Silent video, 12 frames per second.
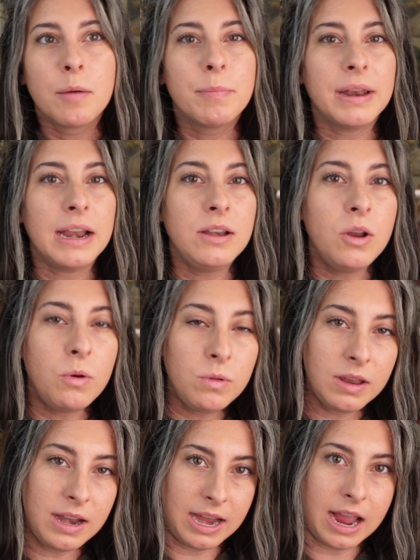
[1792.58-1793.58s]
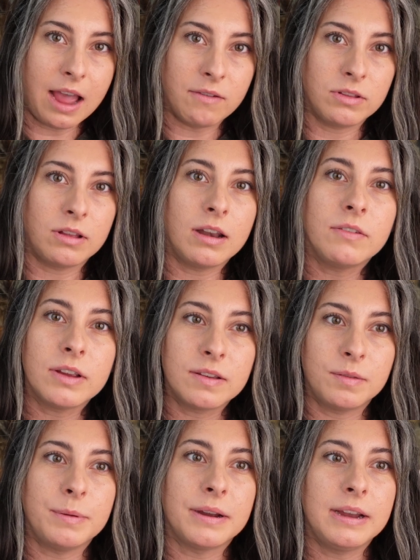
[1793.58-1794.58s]
but I know that I have a lot of
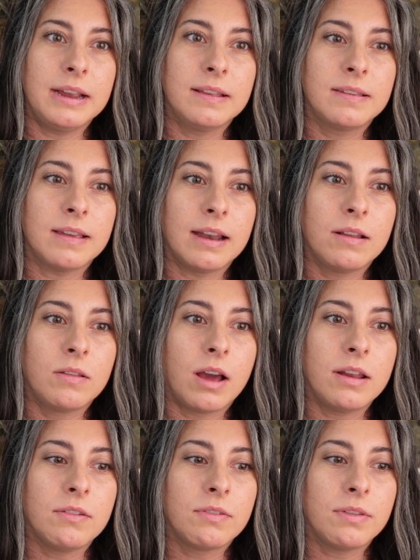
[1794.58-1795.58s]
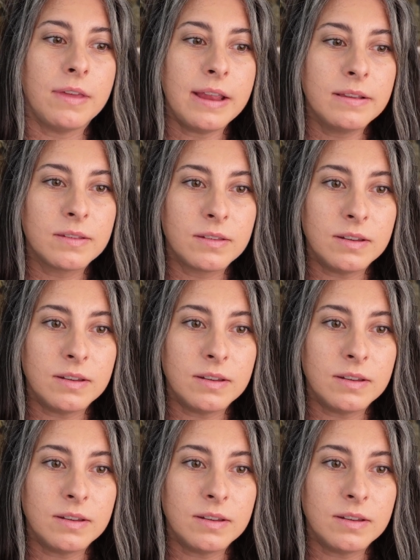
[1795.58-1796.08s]
experience and a lot of things